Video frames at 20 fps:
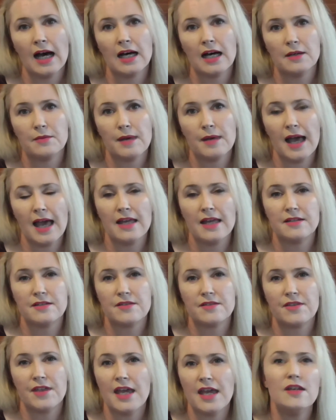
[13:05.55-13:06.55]
um,
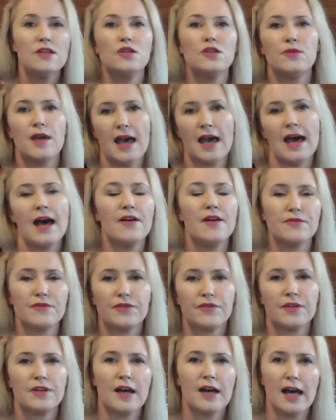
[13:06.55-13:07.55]
and then you
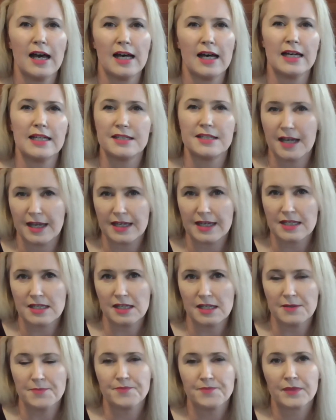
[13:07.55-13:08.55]
have uh,
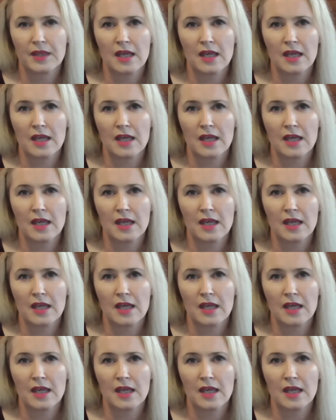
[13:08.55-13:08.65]
deity